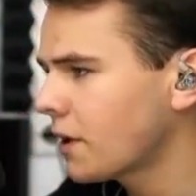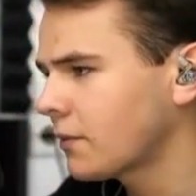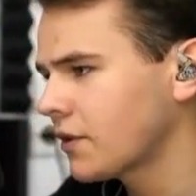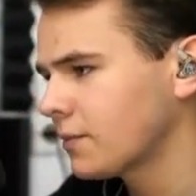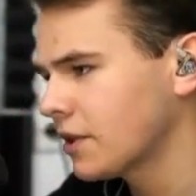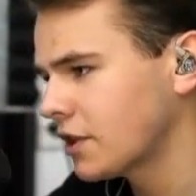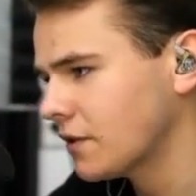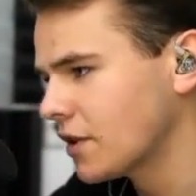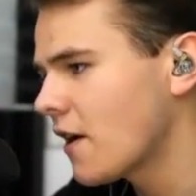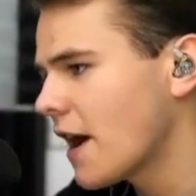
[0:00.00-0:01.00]
already running with some
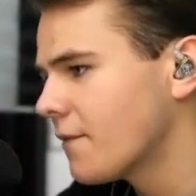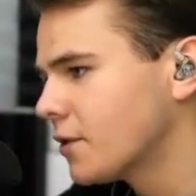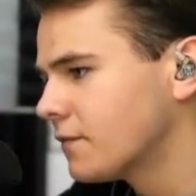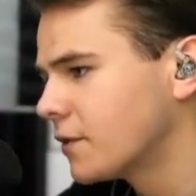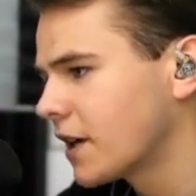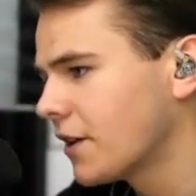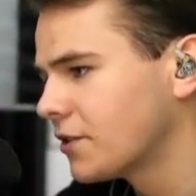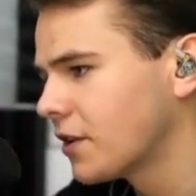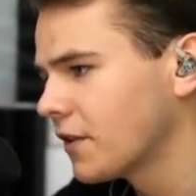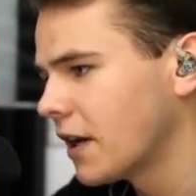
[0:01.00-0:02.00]
issues. Oh, I forgot
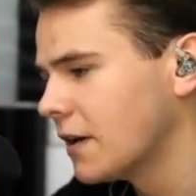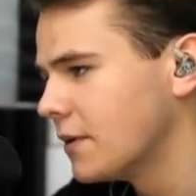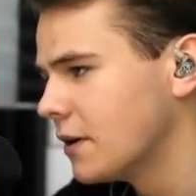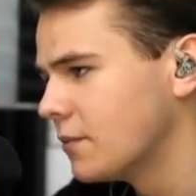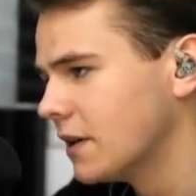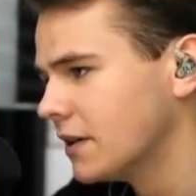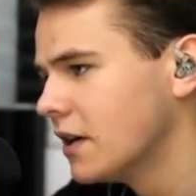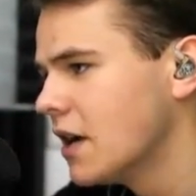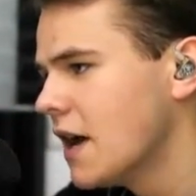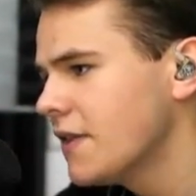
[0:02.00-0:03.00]
to turn on the APU
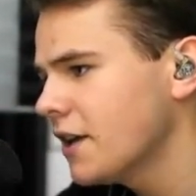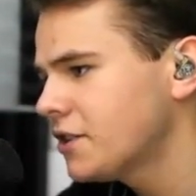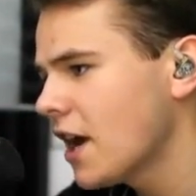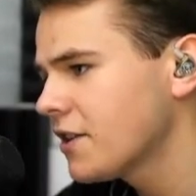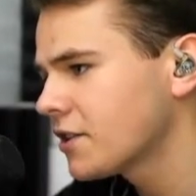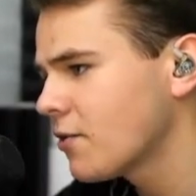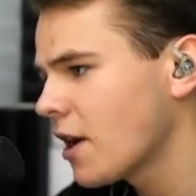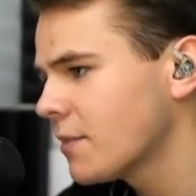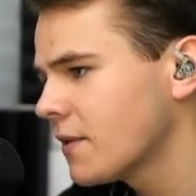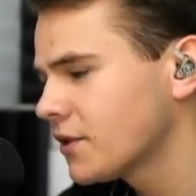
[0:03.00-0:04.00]
bleed. That changes
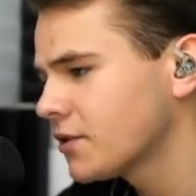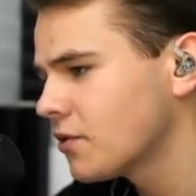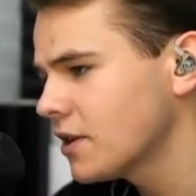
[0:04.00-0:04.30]
quite a bit of the